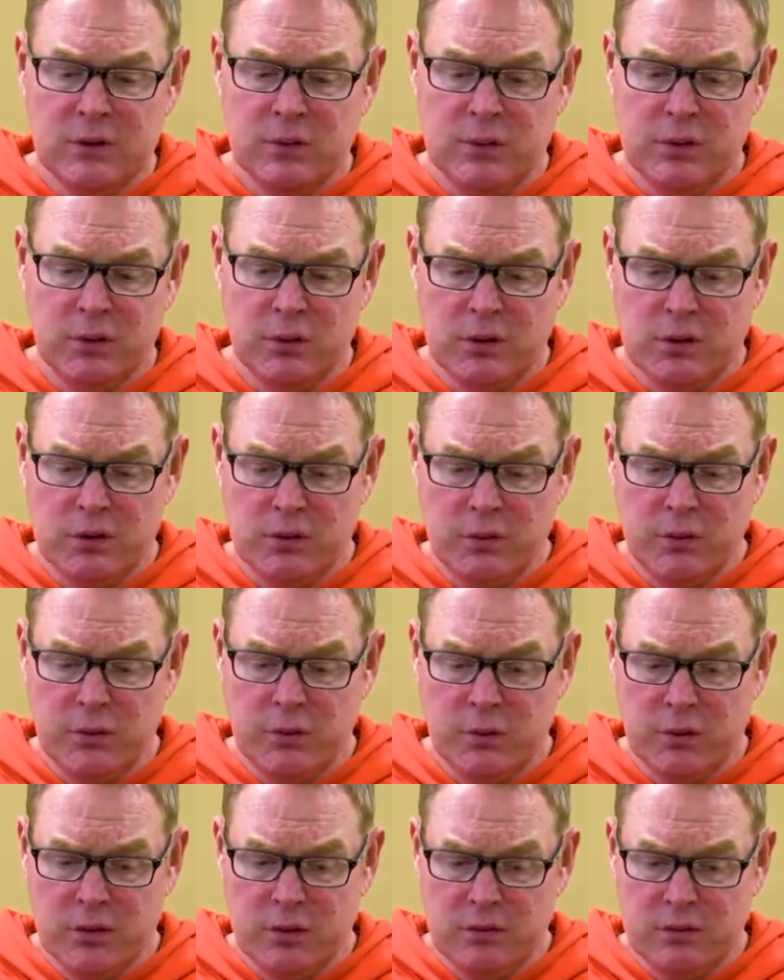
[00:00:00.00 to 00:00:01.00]
we were
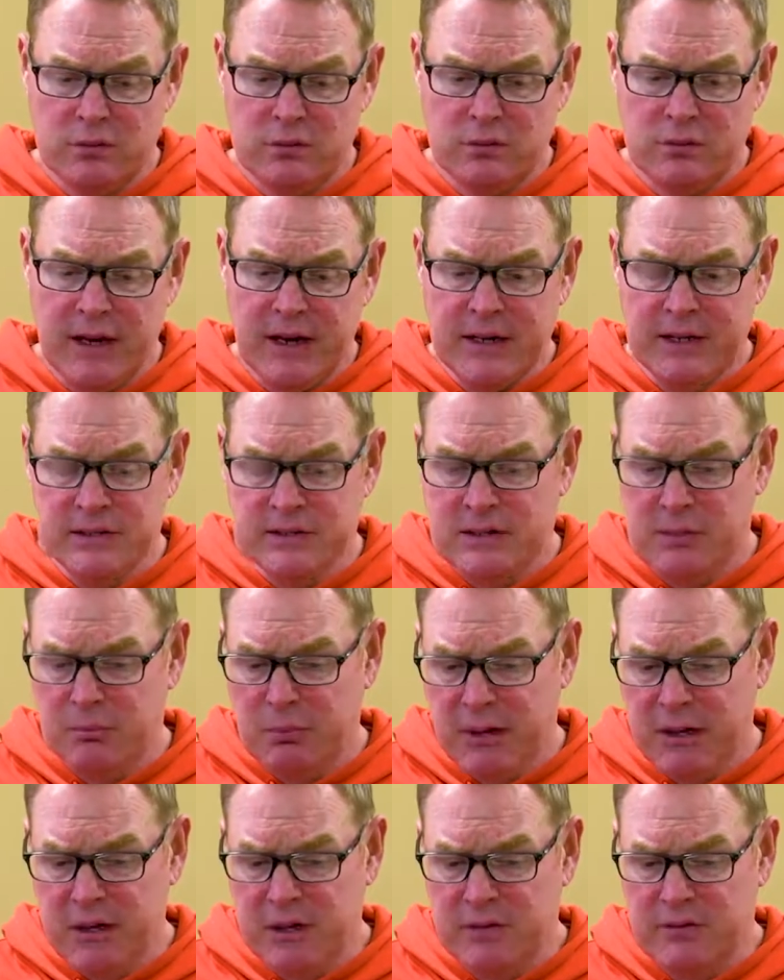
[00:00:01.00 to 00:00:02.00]
we were not as
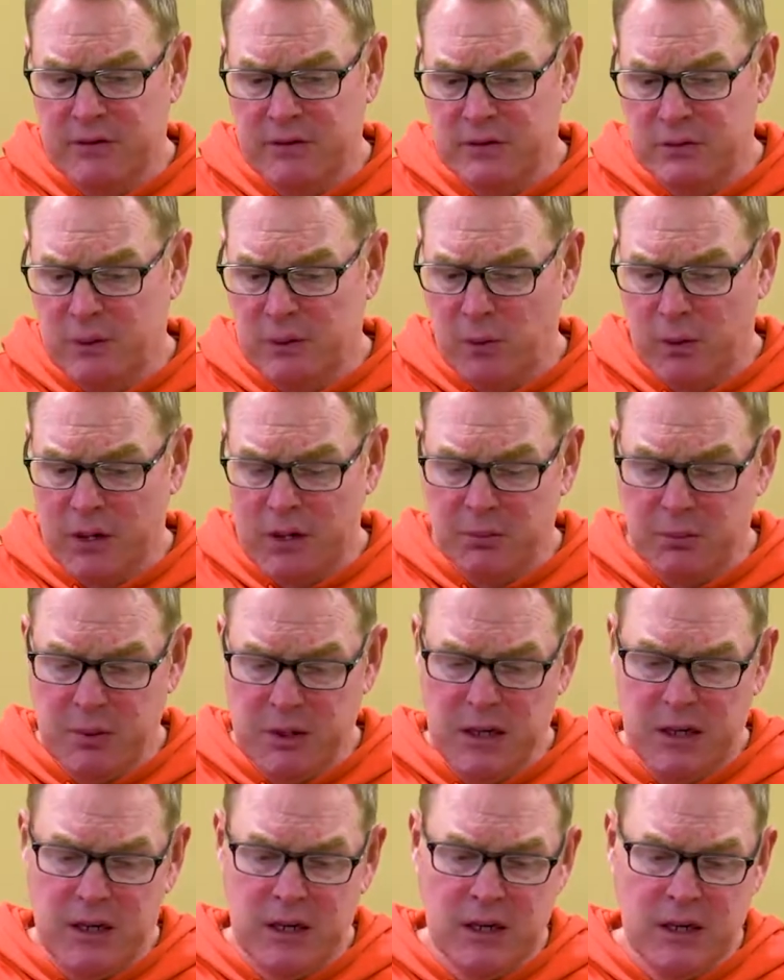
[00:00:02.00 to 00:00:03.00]
competitive as we want to
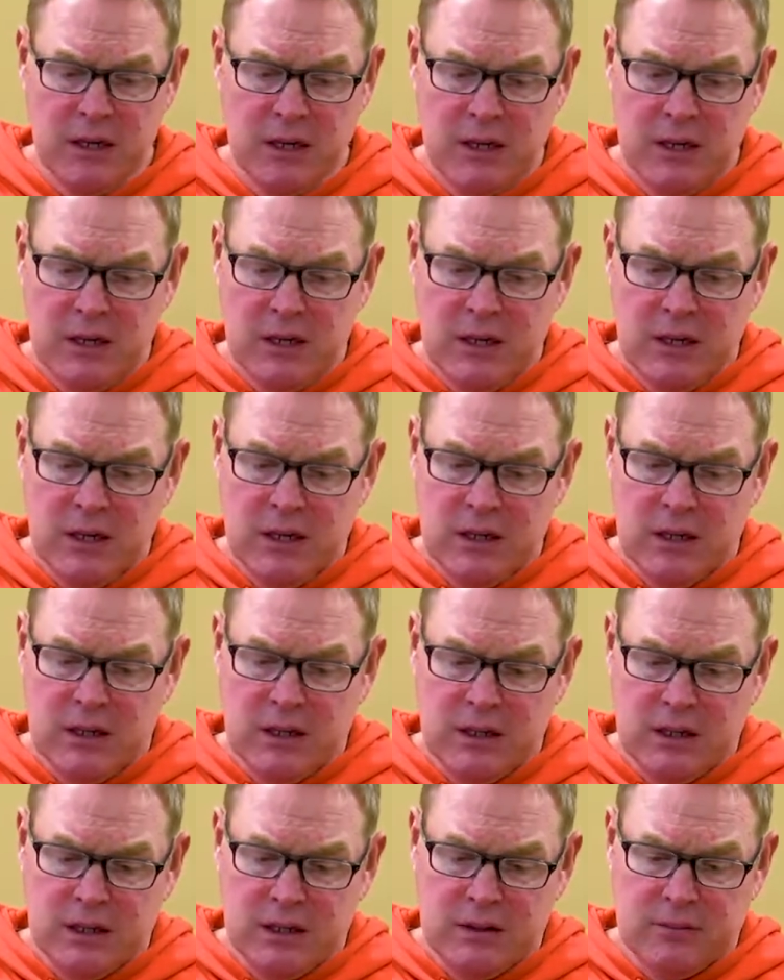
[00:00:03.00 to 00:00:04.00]
be,
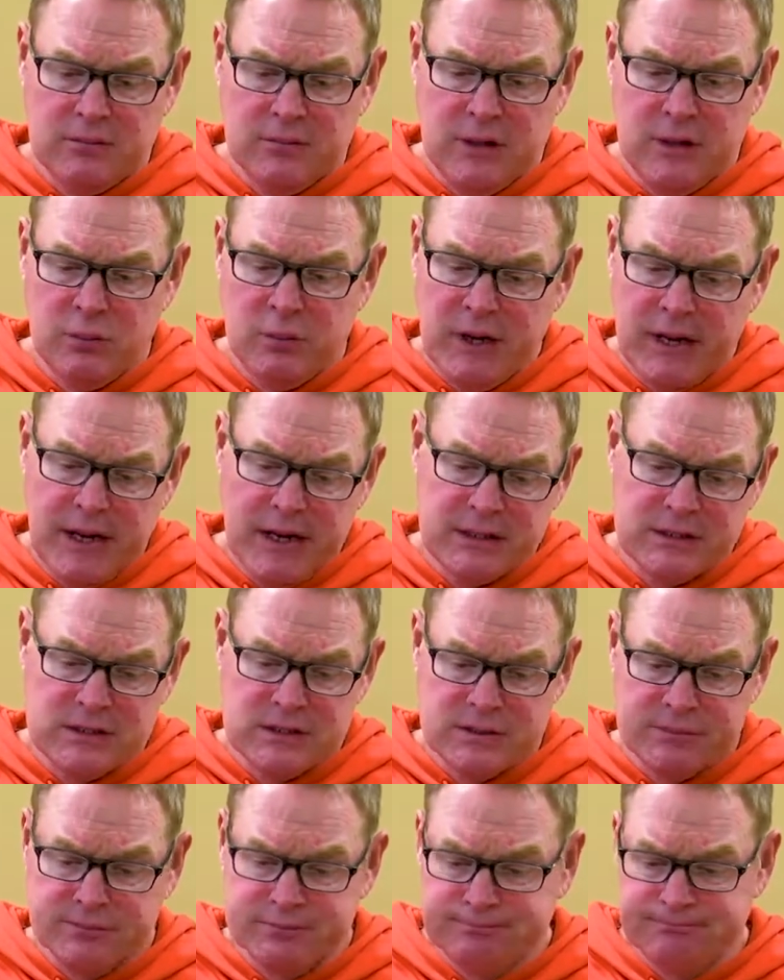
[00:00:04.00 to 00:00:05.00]
um, and we had
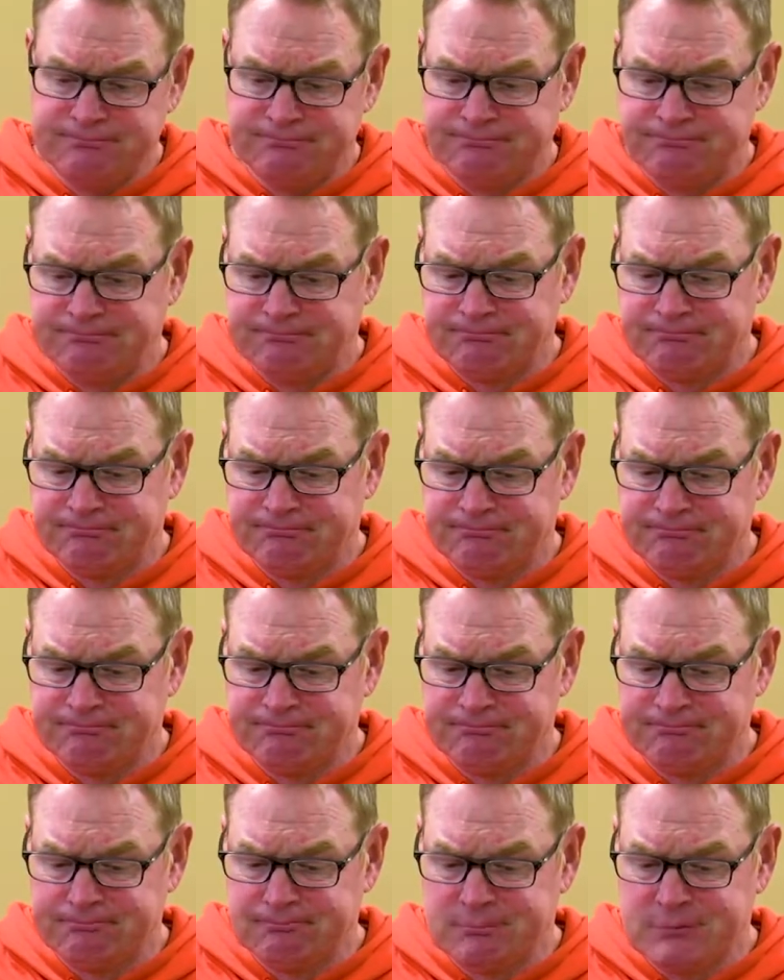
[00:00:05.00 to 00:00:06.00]
some
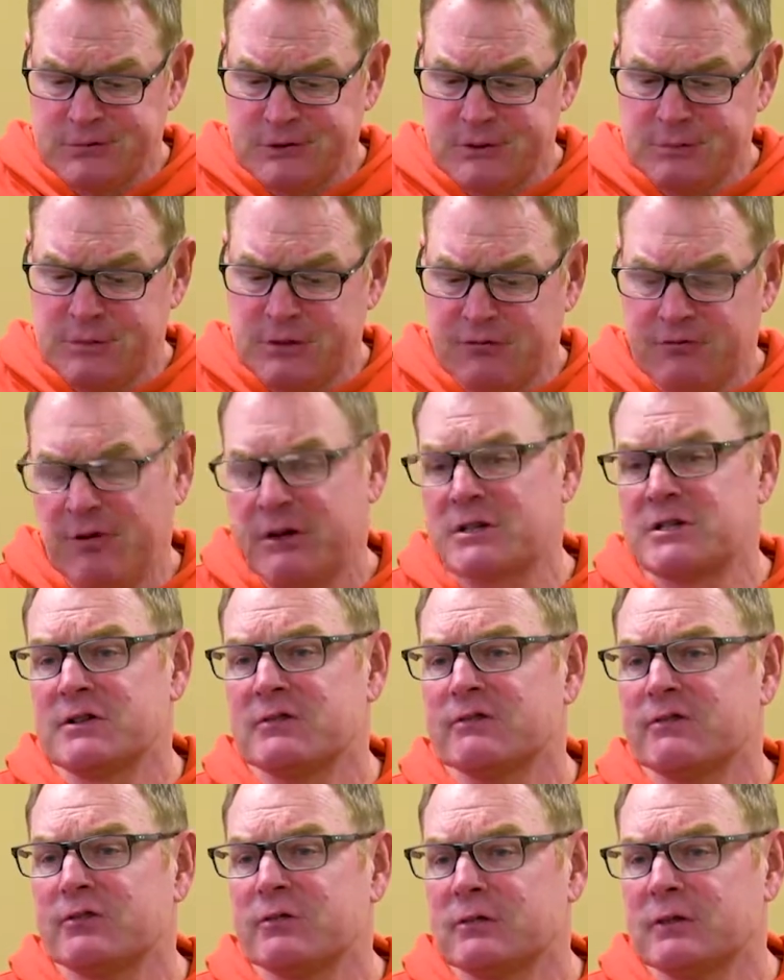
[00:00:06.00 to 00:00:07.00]
some
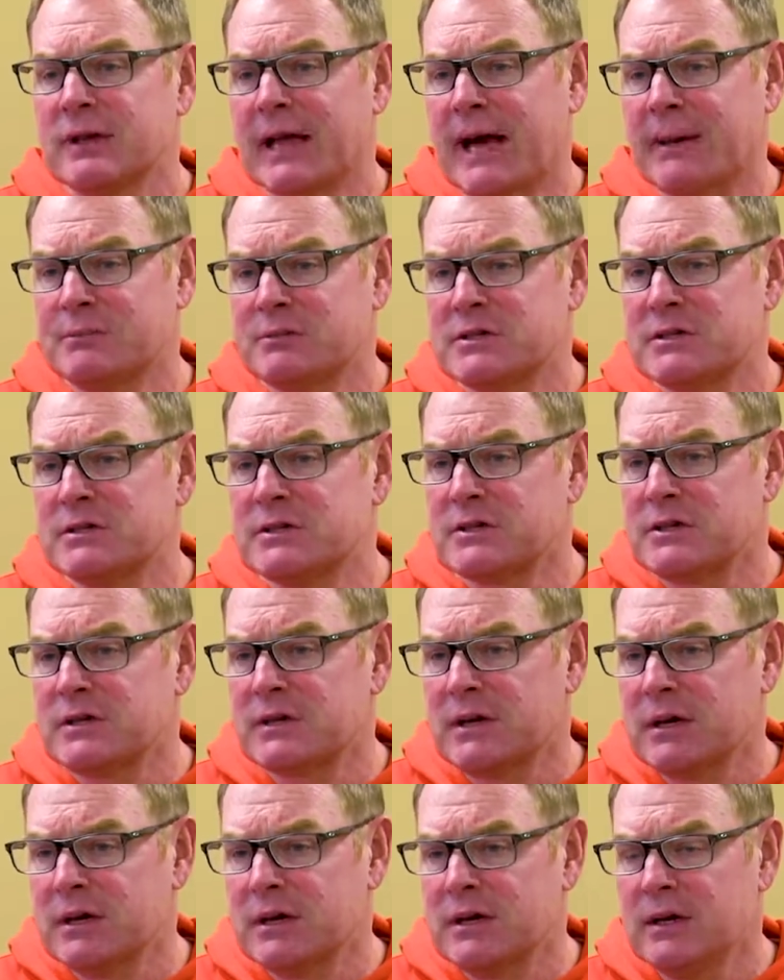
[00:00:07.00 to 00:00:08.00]
defensive lapses
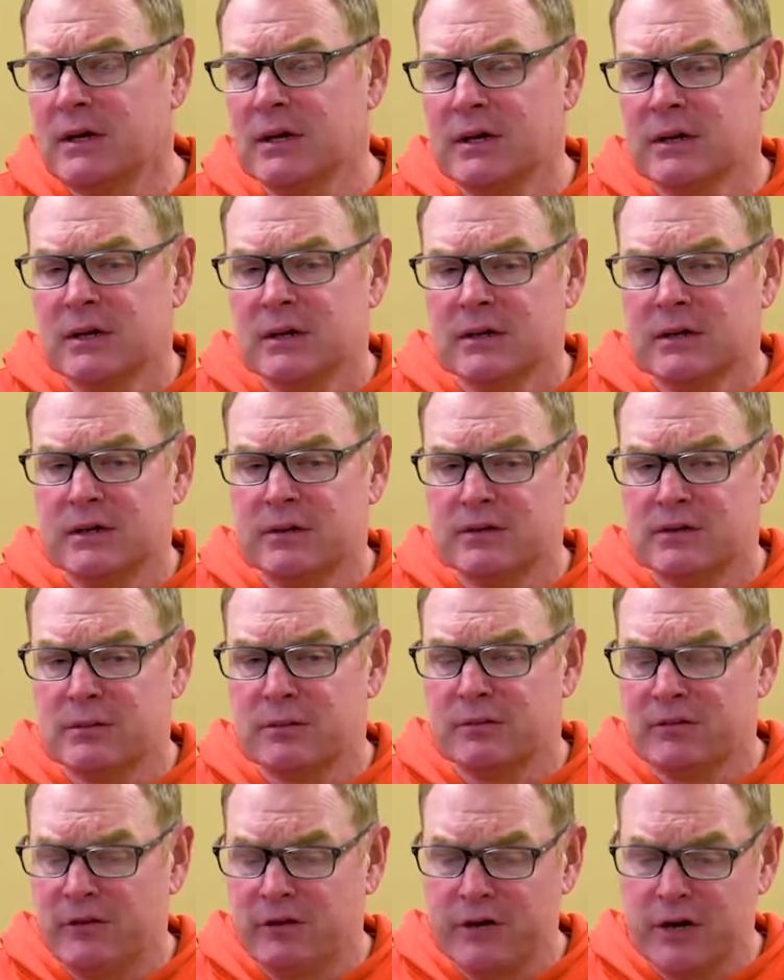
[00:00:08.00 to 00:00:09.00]
that you know
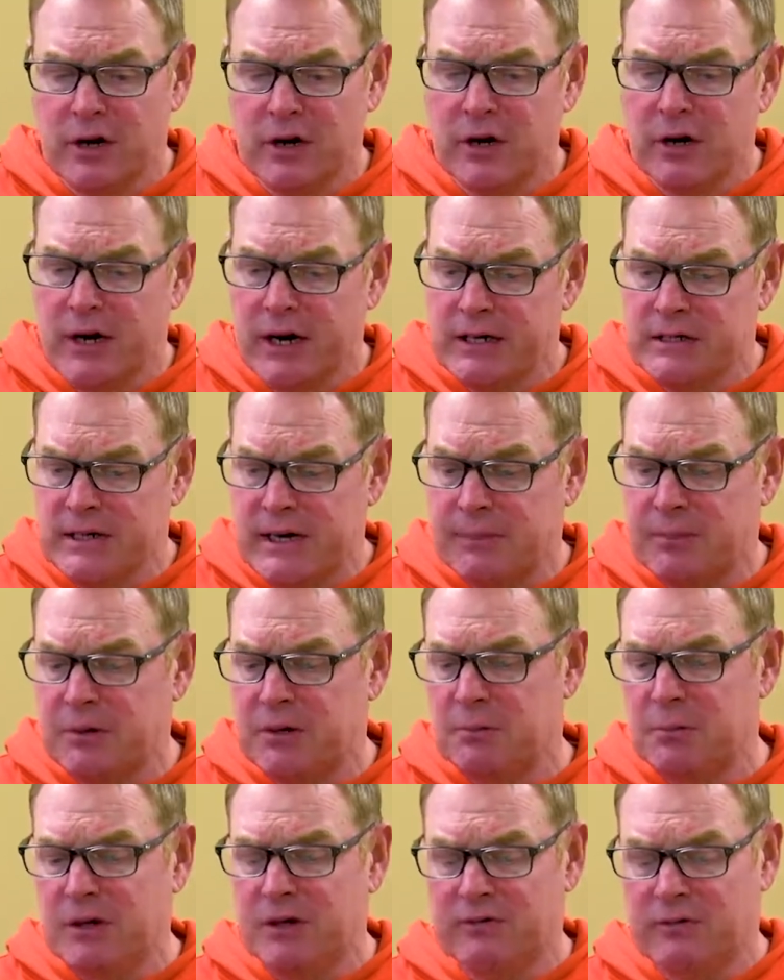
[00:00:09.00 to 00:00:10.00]
some of our younger guys
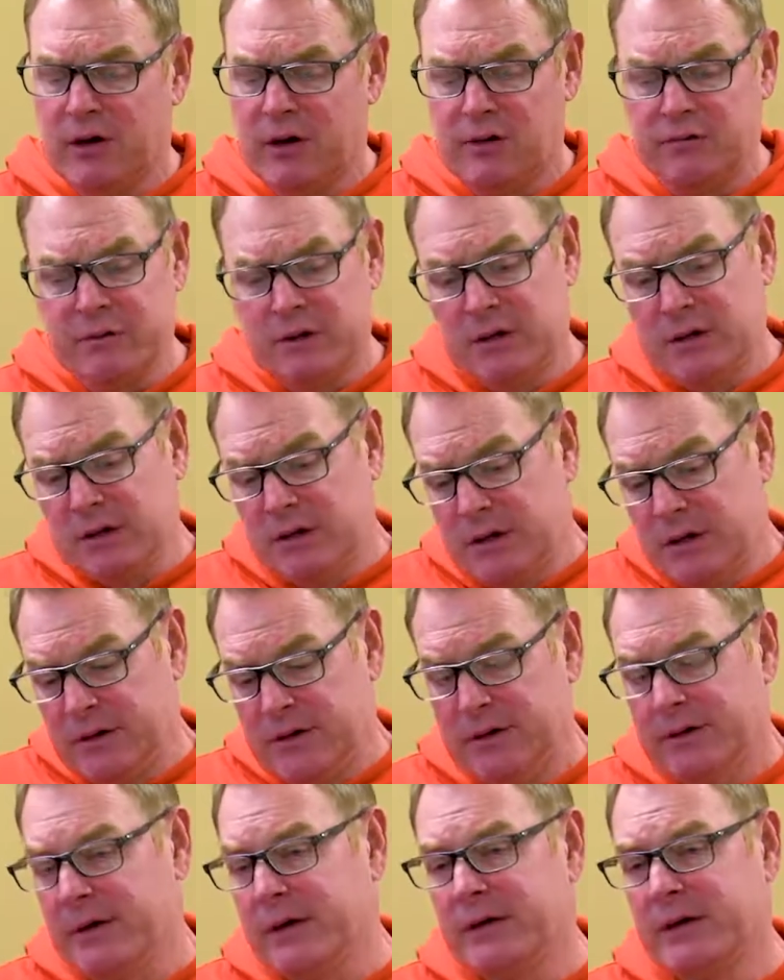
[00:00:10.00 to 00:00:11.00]
happen to be involved in, and,
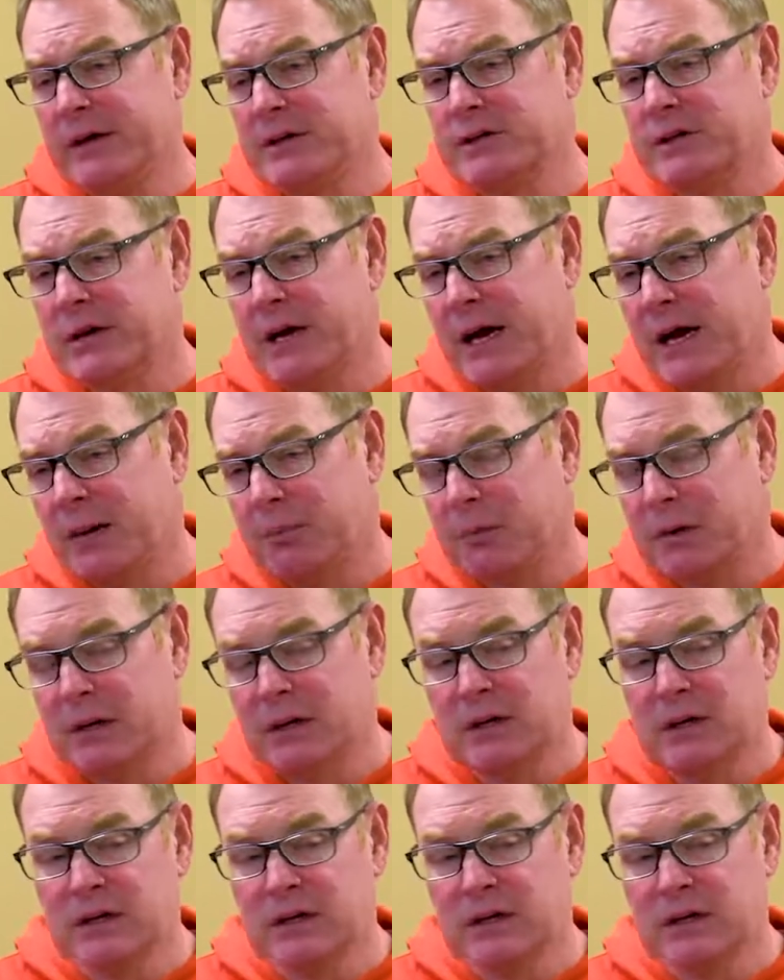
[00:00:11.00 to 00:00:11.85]
and that, that's going to happen.